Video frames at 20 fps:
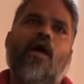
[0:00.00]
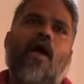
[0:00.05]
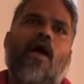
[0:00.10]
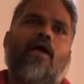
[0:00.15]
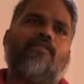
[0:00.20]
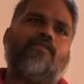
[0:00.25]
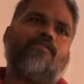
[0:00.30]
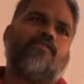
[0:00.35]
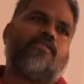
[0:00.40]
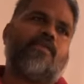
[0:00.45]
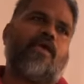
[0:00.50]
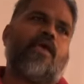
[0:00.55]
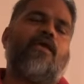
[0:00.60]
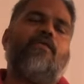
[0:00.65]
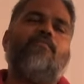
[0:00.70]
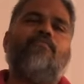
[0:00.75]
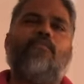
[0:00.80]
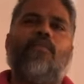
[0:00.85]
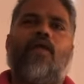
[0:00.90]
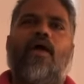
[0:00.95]
and the
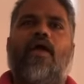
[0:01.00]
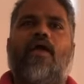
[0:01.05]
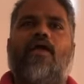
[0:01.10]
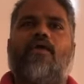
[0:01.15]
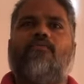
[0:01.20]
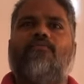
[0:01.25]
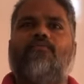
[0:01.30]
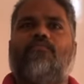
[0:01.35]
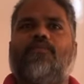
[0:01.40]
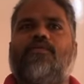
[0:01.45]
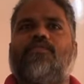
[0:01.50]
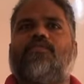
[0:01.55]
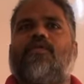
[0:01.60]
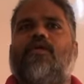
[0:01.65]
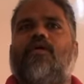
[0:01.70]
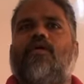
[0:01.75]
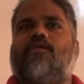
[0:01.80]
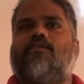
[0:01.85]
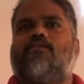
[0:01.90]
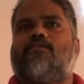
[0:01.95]
same knife
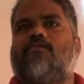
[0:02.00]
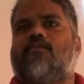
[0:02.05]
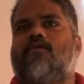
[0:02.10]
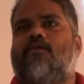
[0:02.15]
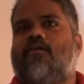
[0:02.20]
possesses